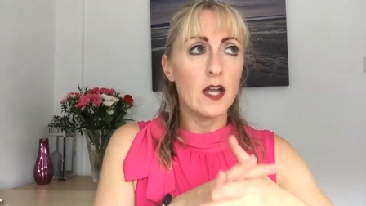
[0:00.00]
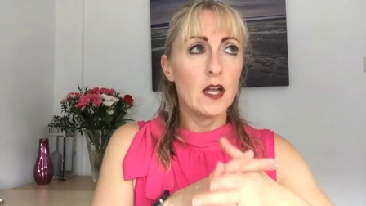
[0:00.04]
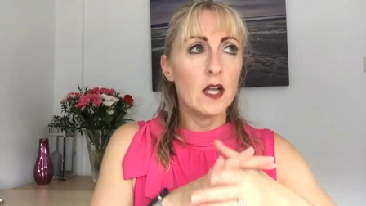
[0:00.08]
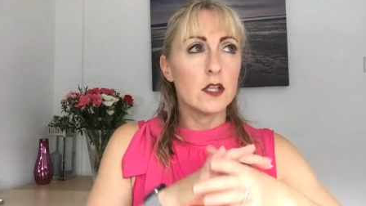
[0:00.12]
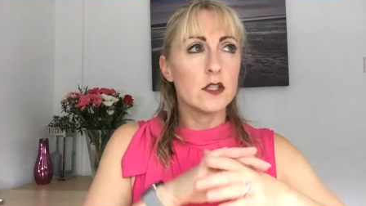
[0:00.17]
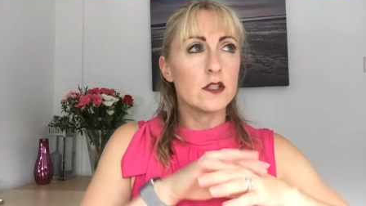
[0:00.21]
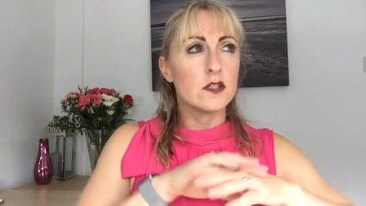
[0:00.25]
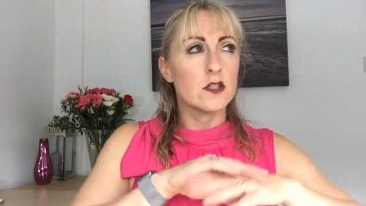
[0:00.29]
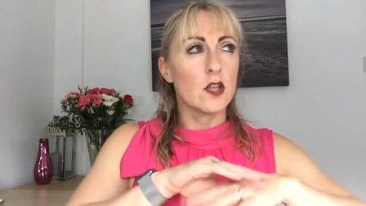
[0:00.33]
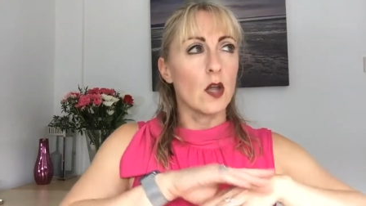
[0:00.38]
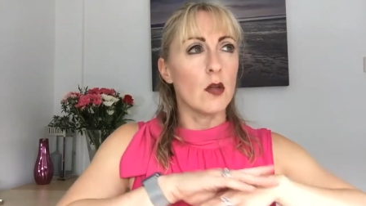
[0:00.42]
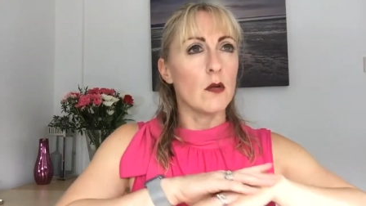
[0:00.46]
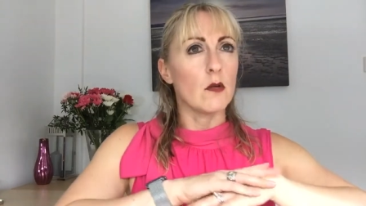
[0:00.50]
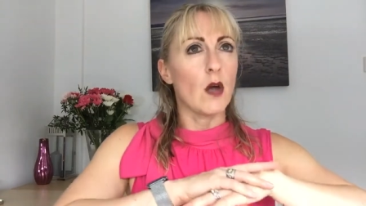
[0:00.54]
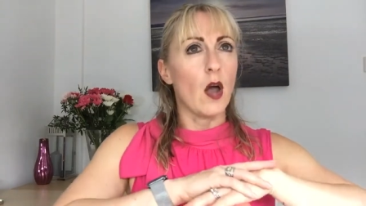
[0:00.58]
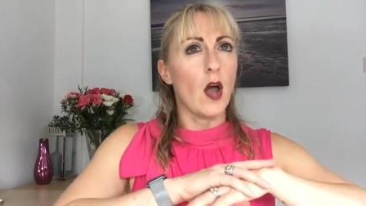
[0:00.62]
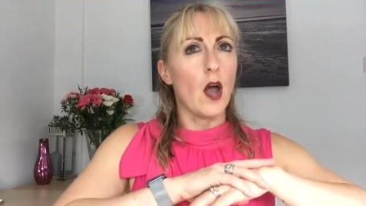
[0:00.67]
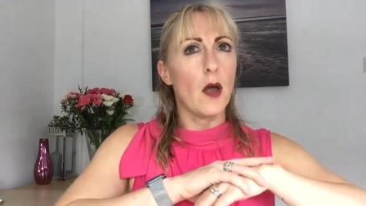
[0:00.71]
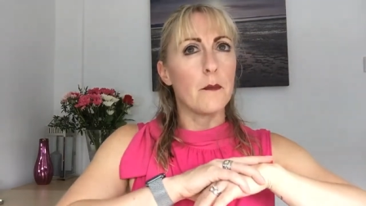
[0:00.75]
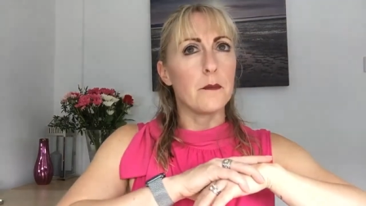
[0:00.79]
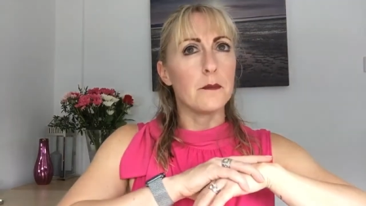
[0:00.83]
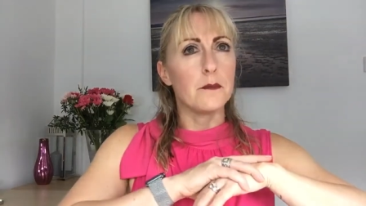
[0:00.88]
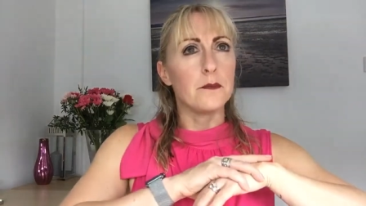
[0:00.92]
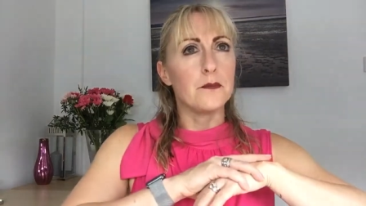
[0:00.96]
So
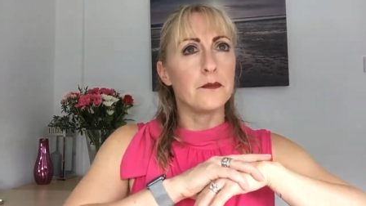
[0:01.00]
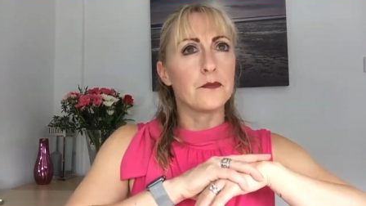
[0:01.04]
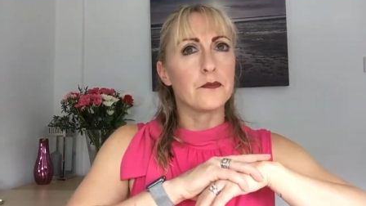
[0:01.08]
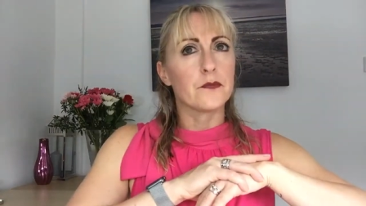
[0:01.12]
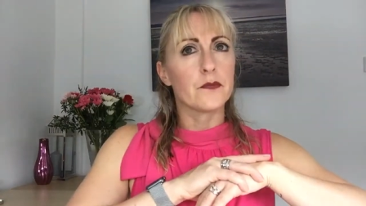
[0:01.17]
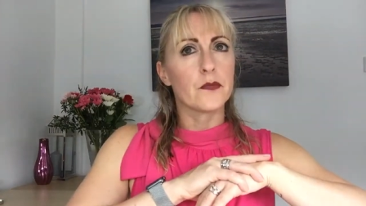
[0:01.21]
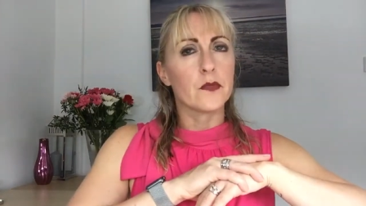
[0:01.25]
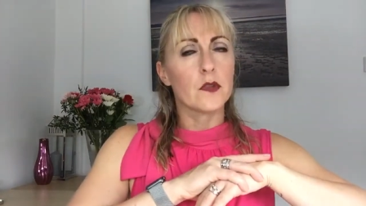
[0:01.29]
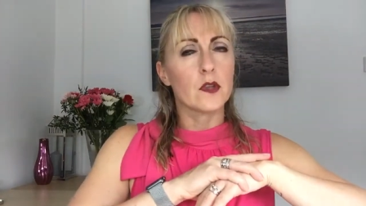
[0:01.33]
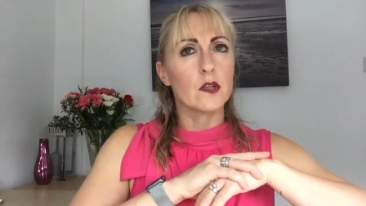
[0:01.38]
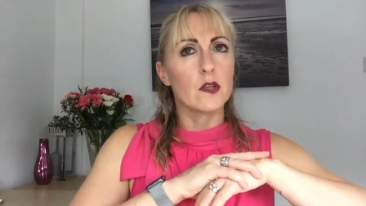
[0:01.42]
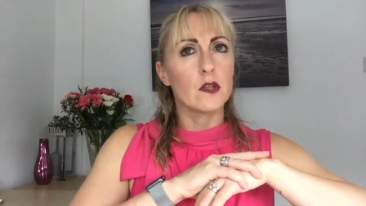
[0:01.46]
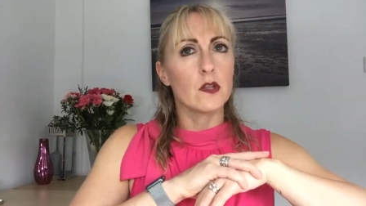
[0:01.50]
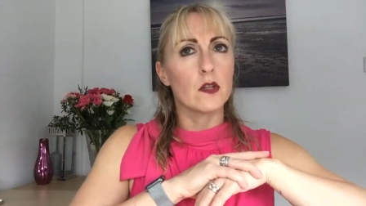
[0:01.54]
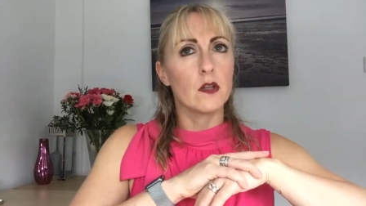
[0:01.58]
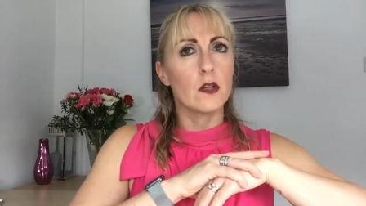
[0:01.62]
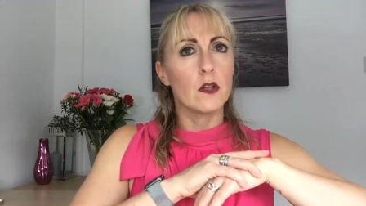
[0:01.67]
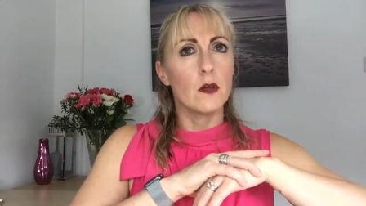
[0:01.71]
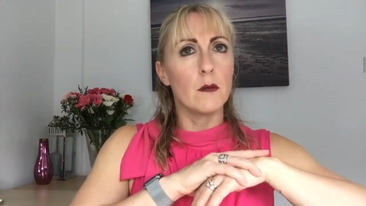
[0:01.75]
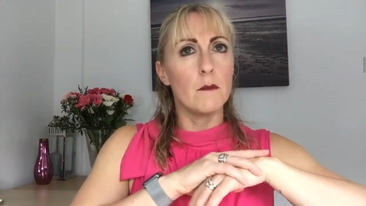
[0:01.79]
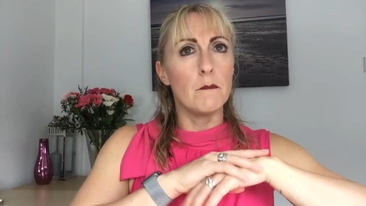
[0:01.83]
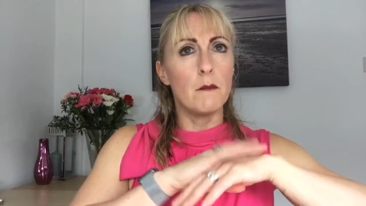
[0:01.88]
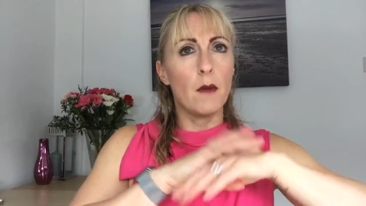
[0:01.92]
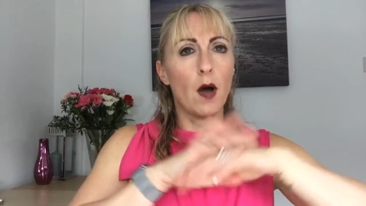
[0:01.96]
on
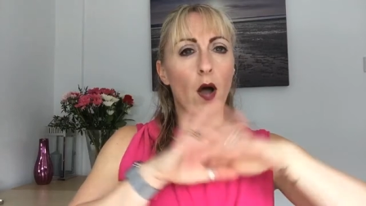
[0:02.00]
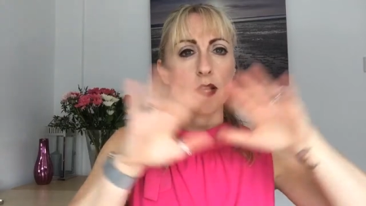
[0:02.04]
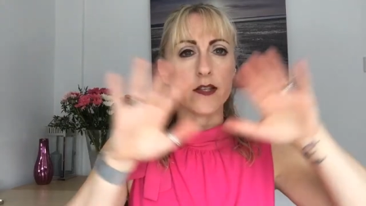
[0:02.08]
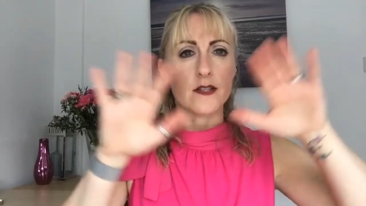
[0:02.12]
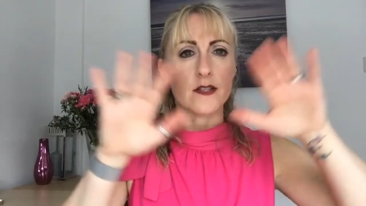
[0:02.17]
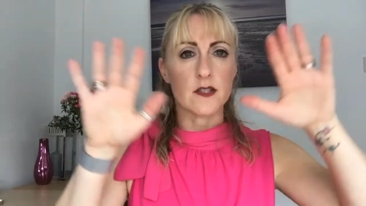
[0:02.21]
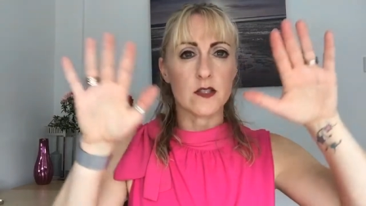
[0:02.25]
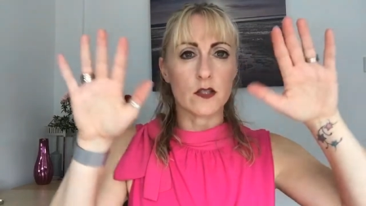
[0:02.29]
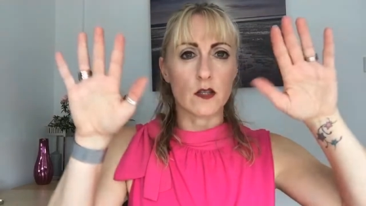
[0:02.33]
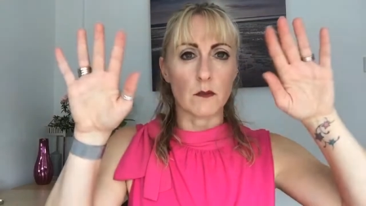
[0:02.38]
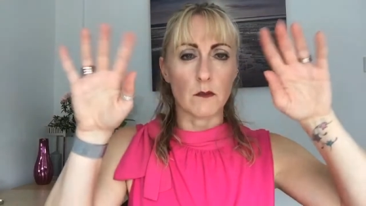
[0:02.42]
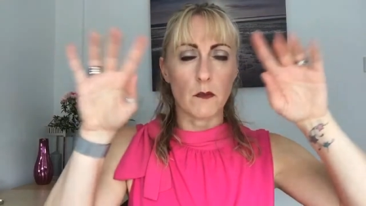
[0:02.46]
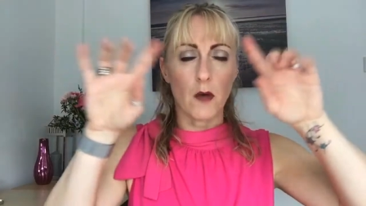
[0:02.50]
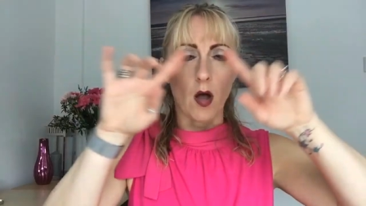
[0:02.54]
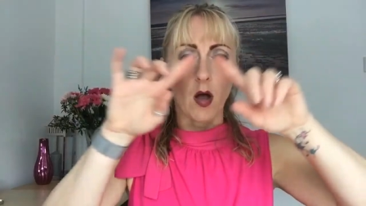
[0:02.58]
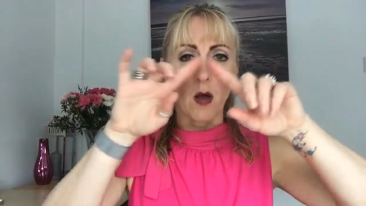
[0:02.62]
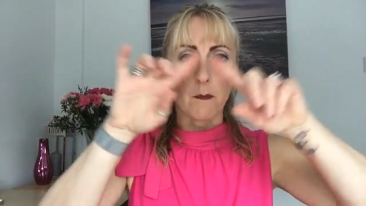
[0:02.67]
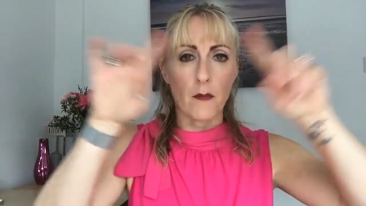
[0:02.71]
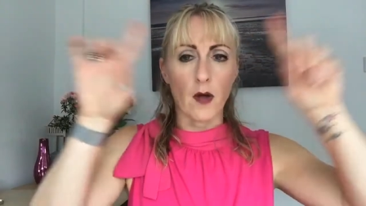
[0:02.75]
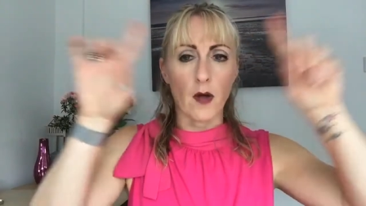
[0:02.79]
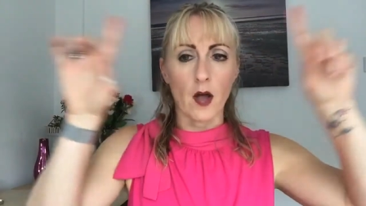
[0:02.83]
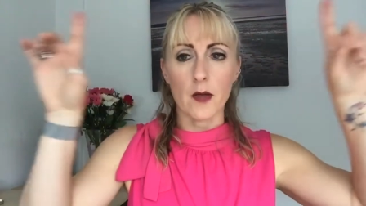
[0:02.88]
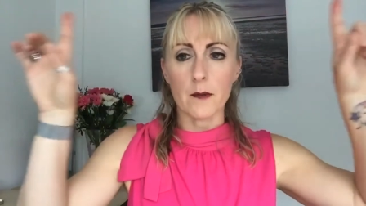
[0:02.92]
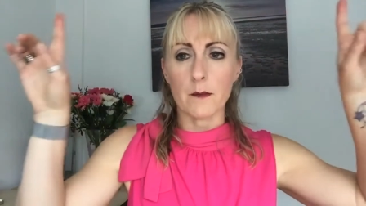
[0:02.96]

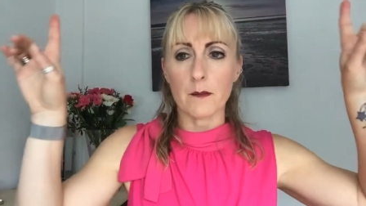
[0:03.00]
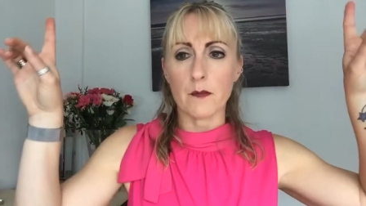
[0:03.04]
my